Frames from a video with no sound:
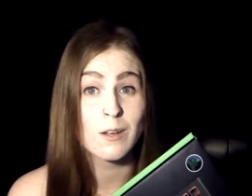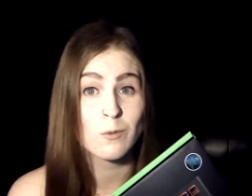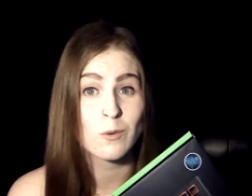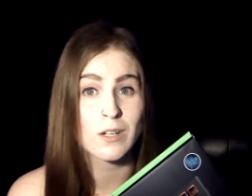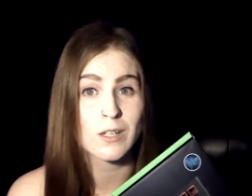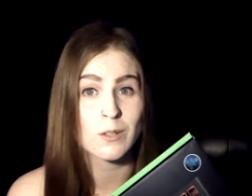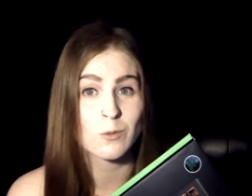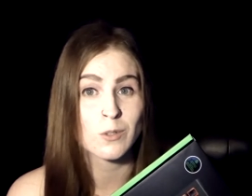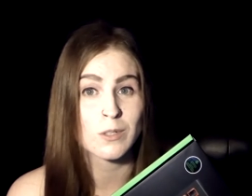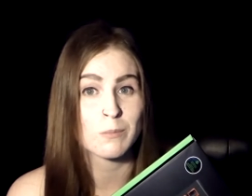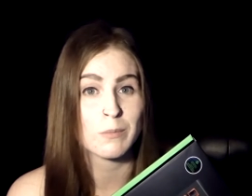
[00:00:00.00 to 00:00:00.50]
when
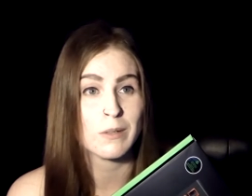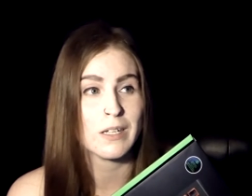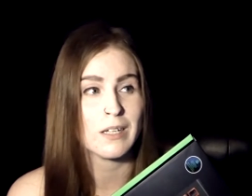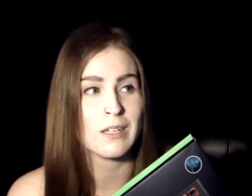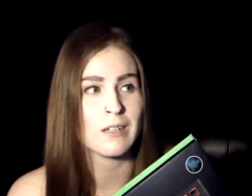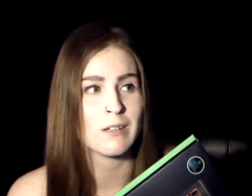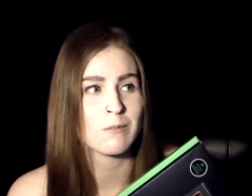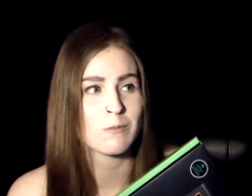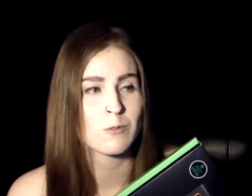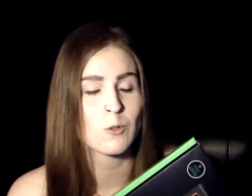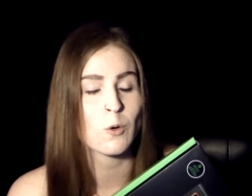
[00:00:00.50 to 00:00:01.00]
it would
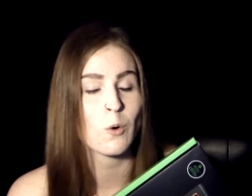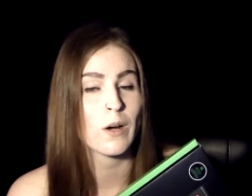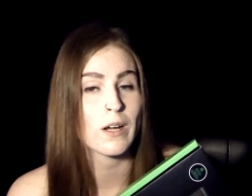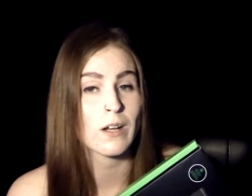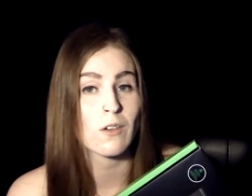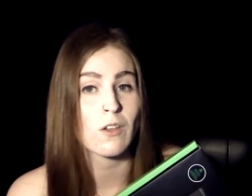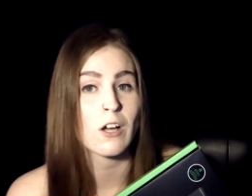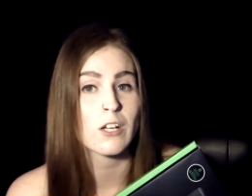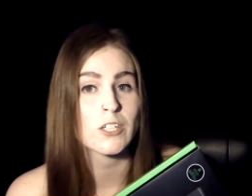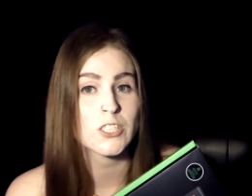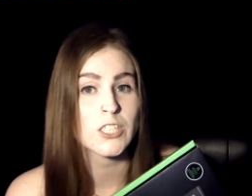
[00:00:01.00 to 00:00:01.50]
be quite a
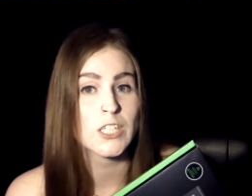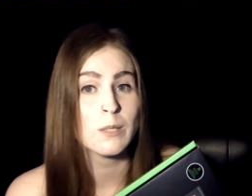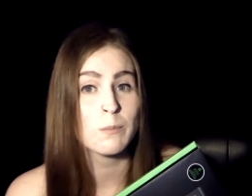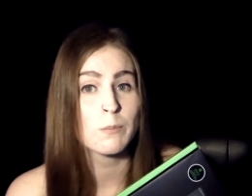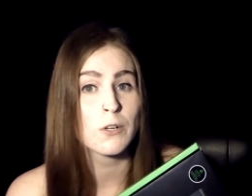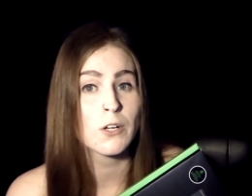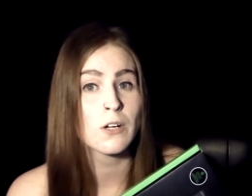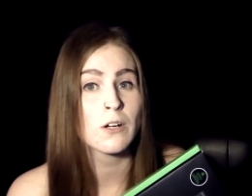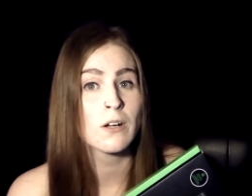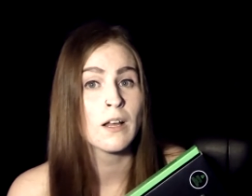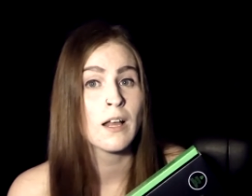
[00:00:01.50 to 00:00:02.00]
lot
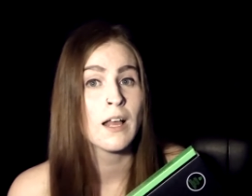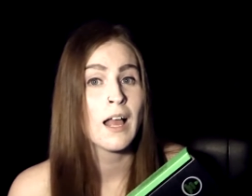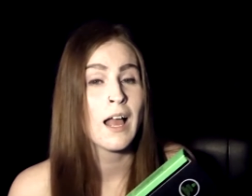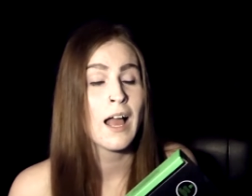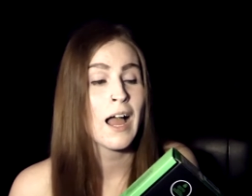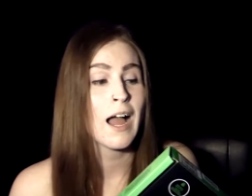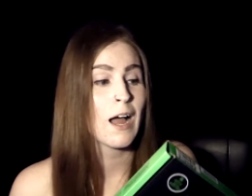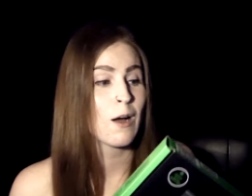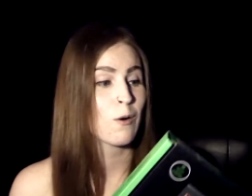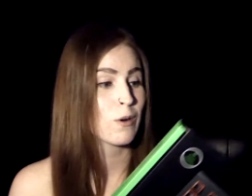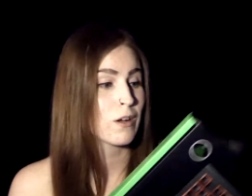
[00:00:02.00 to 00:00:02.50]
cheaper.
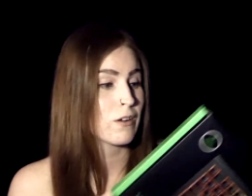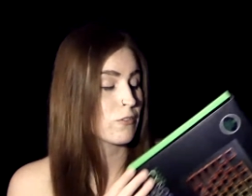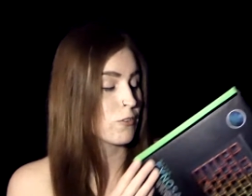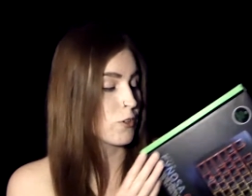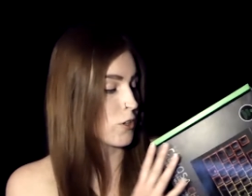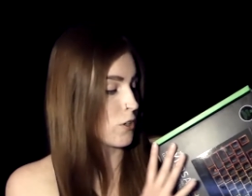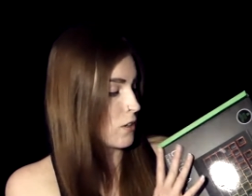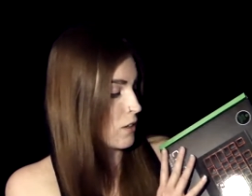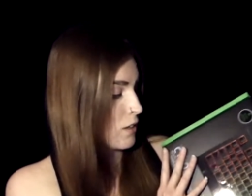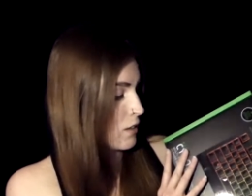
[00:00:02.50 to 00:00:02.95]
However,